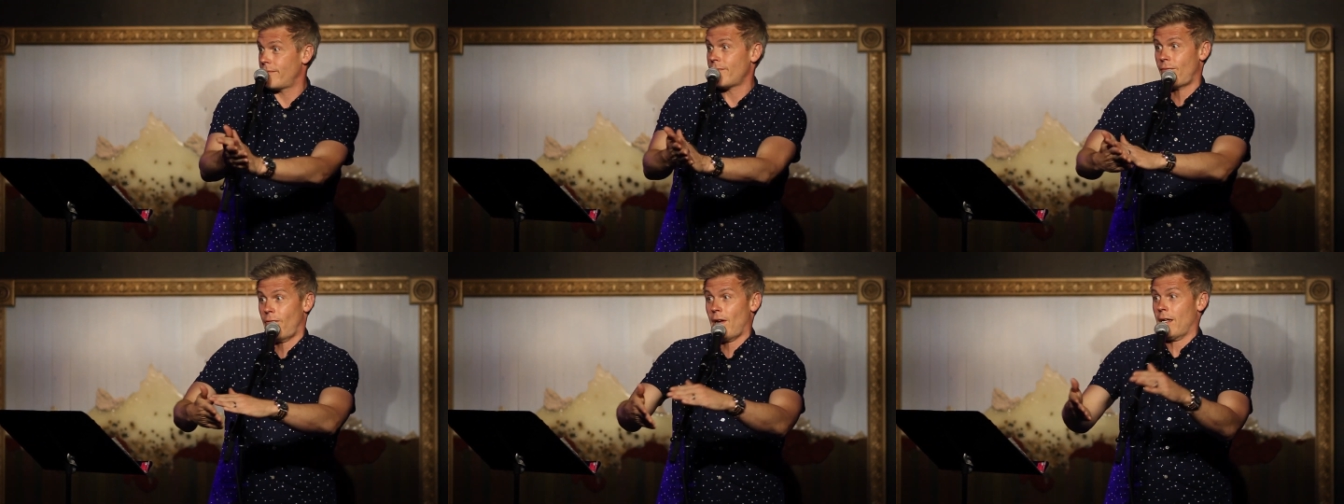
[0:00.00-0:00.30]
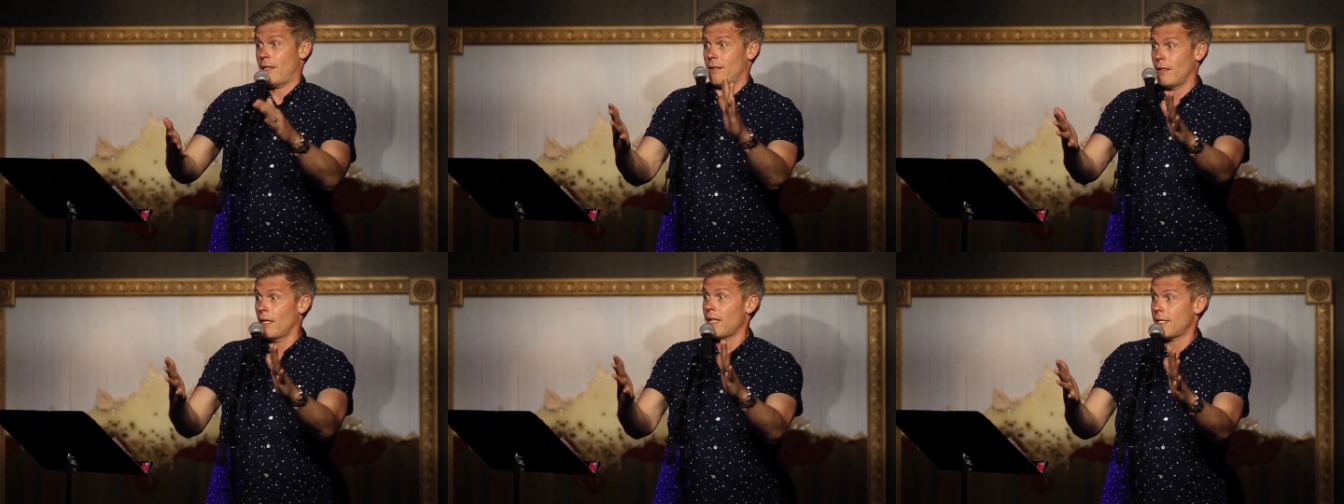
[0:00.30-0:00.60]

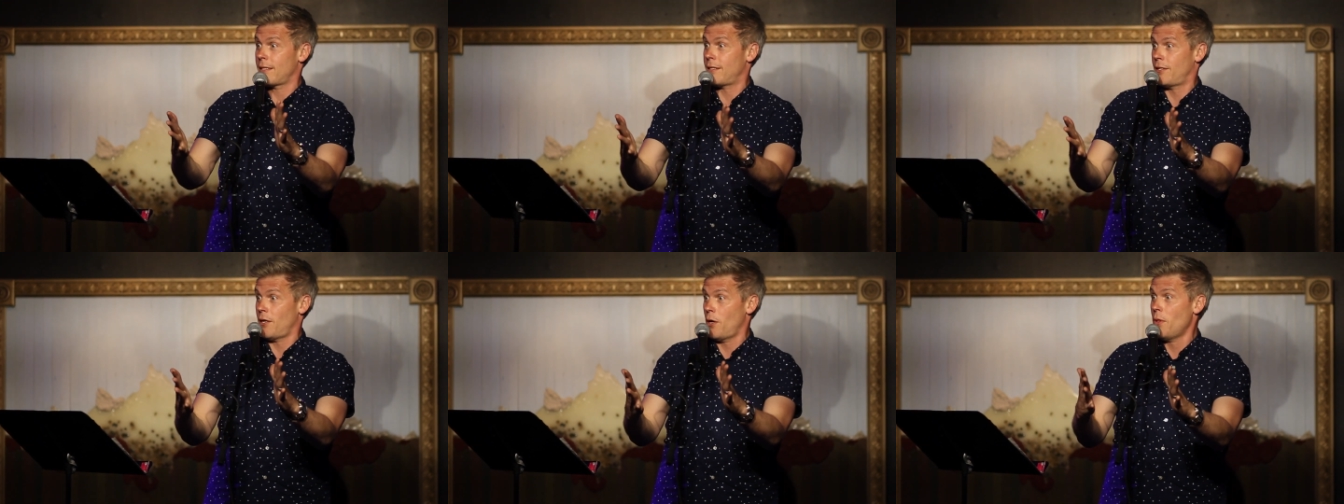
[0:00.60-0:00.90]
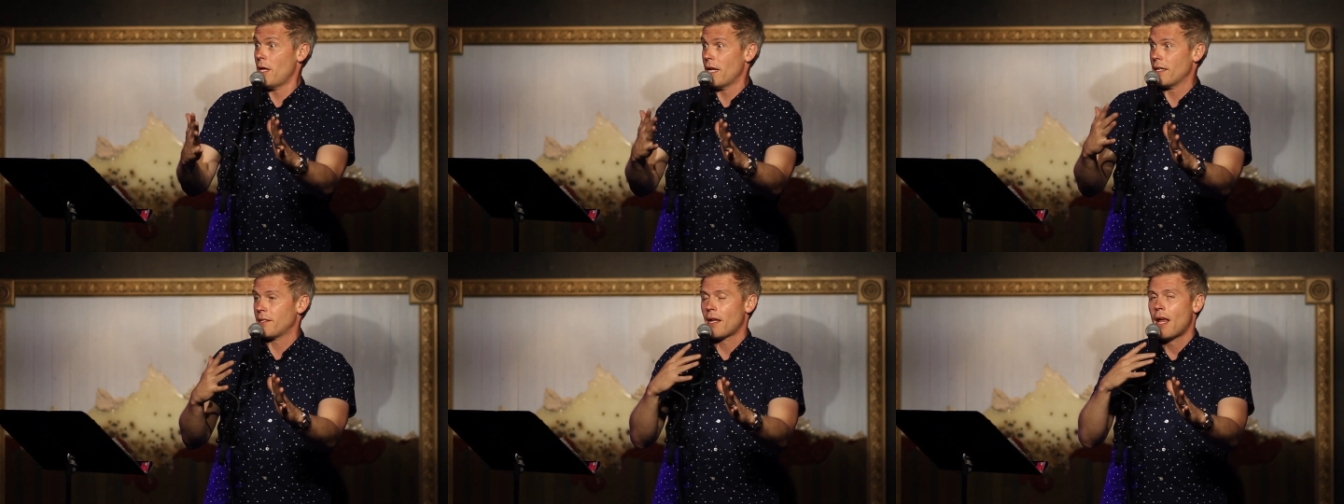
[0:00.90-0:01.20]
fucking let's do
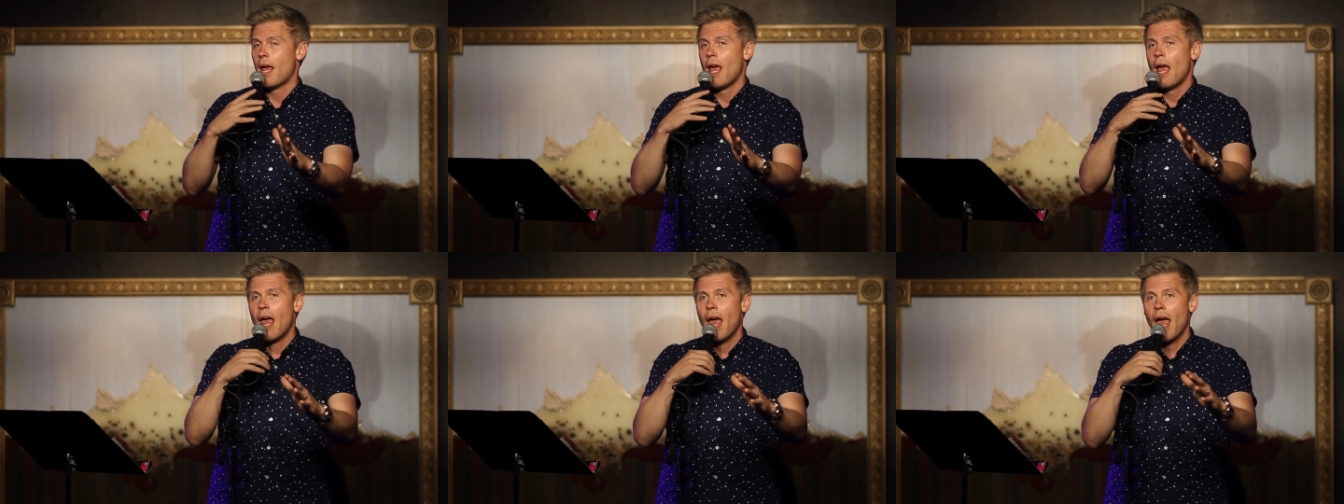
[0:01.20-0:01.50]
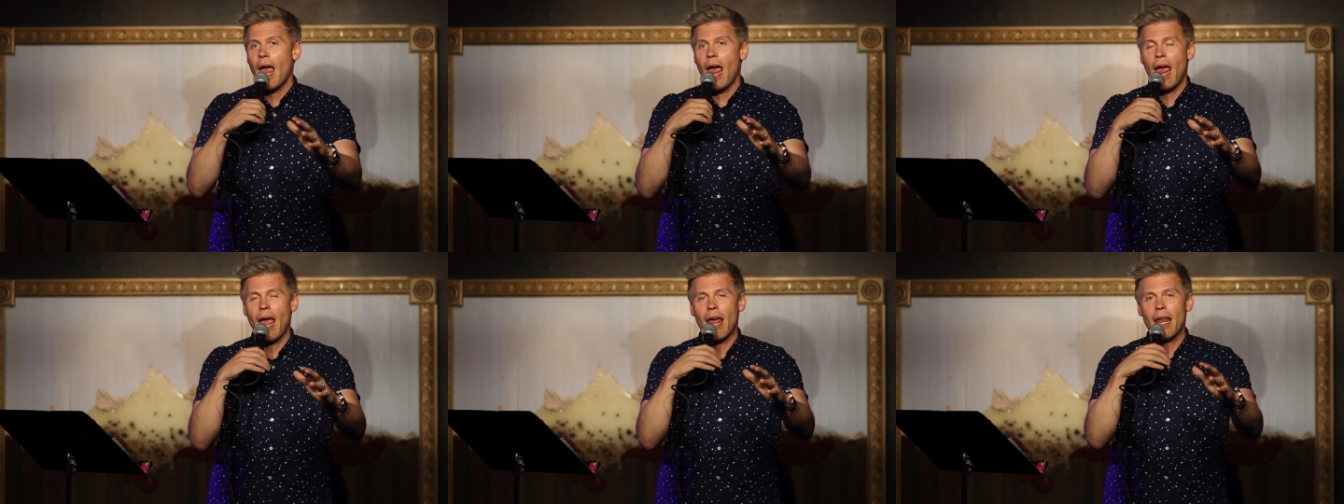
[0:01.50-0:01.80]
this,
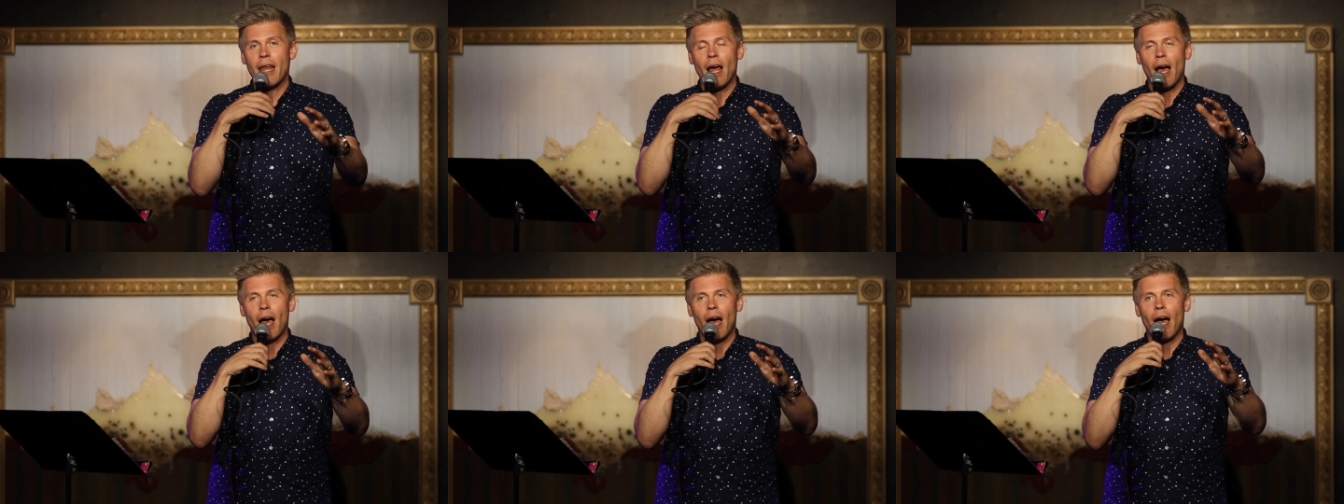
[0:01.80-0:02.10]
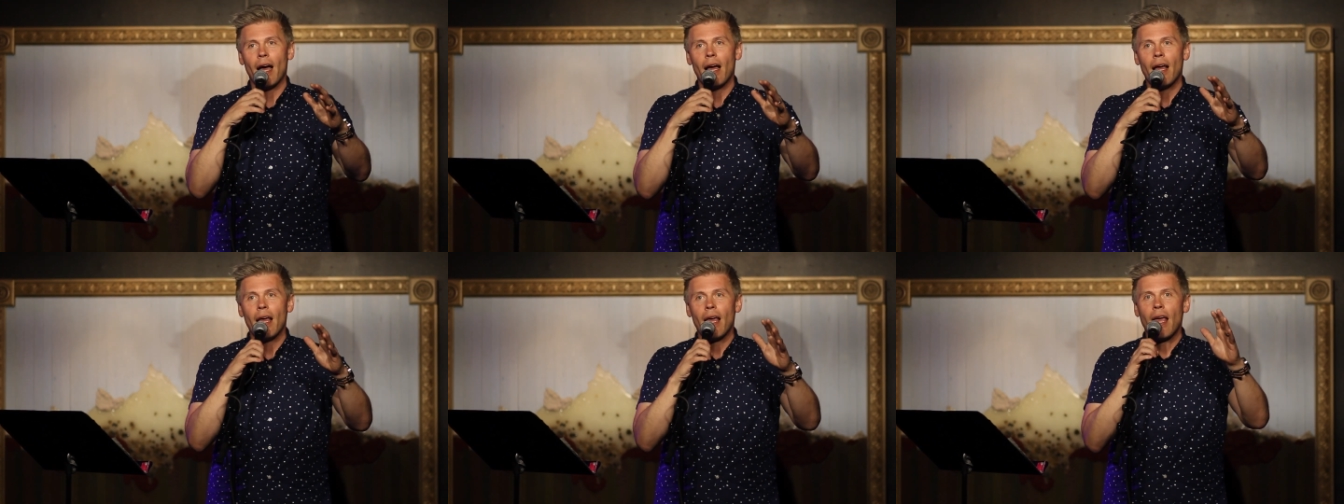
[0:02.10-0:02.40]
and
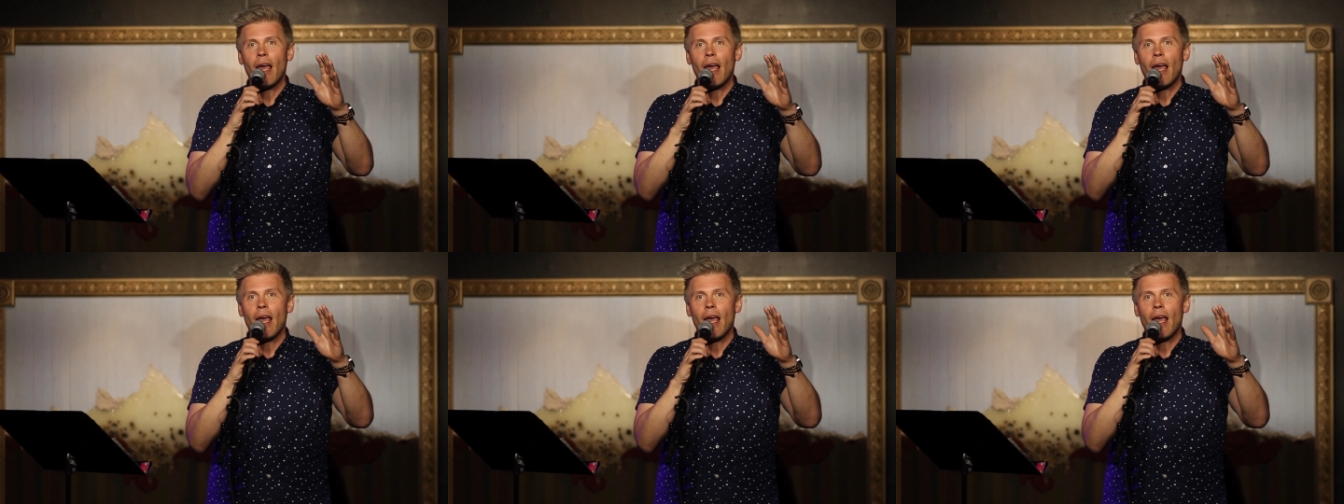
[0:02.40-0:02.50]
uh,